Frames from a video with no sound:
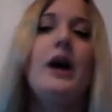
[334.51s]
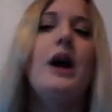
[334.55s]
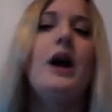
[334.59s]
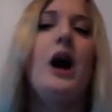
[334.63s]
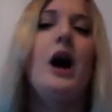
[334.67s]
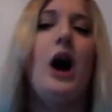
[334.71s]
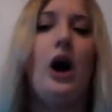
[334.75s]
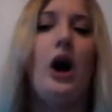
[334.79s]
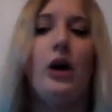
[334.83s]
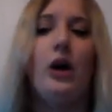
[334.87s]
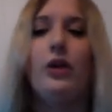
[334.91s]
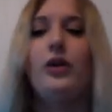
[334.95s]

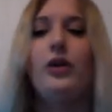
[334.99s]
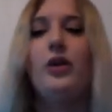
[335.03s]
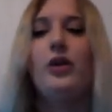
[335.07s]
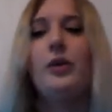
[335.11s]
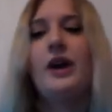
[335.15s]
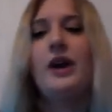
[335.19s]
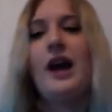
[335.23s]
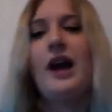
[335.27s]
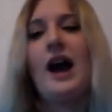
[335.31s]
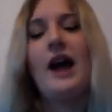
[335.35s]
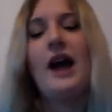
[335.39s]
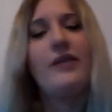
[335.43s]
although we
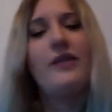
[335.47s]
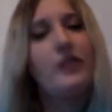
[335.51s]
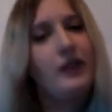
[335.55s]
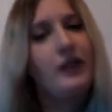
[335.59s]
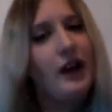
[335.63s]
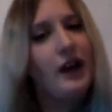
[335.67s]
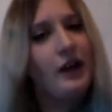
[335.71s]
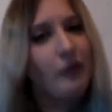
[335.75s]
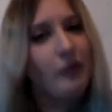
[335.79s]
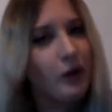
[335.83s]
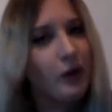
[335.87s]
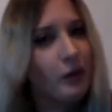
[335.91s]
haven't
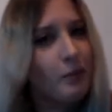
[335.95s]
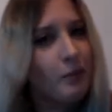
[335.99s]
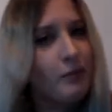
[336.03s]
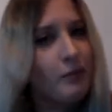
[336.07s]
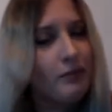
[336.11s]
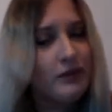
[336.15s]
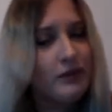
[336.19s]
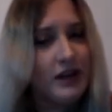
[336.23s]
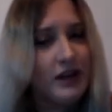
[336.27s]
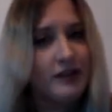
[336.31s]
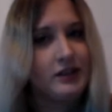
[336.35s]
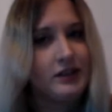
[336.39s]
ever
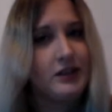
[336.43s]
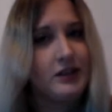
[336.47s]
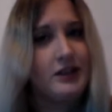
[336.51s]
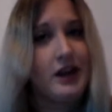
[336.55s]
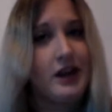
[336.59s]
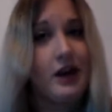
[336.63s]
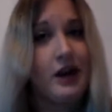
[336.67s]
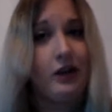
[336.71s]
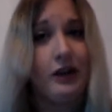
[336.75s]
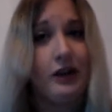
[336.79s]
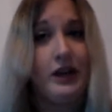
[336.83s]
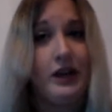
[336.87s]

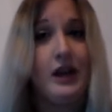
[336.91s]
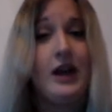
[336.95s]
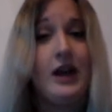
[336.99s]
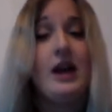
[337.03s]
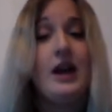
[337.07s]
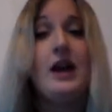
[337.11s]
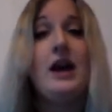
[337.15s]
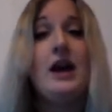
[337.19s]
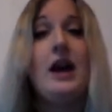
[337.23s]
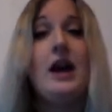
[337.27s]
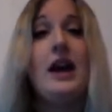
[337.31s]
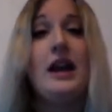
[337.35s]
necessarily
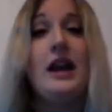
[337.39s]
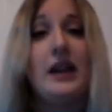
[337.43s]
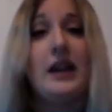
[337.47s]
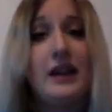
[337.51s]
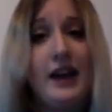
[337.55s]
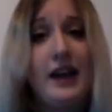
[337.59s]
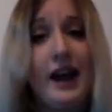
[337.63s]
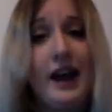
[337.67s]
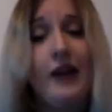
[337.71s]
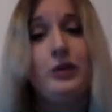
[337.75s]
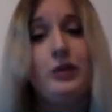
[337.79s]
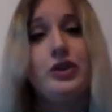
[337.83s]

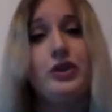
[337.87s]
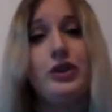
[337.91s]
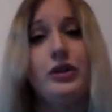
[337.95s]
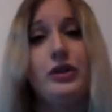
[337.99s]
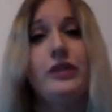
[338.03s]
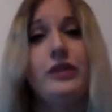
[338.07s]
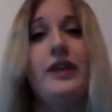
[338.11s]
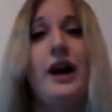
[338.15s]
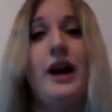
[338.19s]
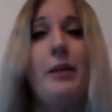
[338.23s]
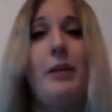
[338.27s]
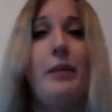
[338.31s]
encountered
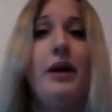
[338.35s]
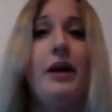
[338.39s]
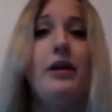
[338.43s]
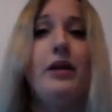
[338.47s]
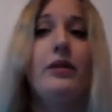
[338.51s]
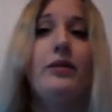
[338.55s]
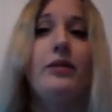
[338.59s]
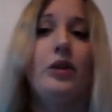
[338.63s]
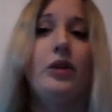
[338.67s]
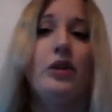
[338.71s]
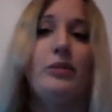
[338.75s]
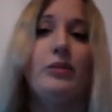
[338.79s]
that
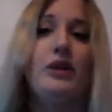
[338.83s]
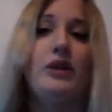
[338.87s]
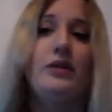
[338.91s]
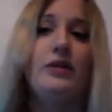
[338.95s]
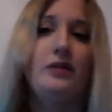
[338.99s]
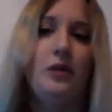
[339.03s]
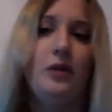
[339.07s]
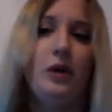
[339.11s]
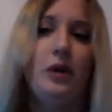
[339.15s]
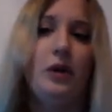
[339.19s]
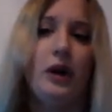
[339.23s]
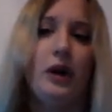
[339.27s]
metaphor
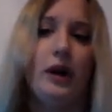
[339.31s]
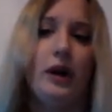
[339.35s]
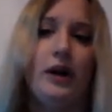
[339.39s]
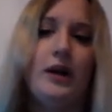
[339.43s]
before.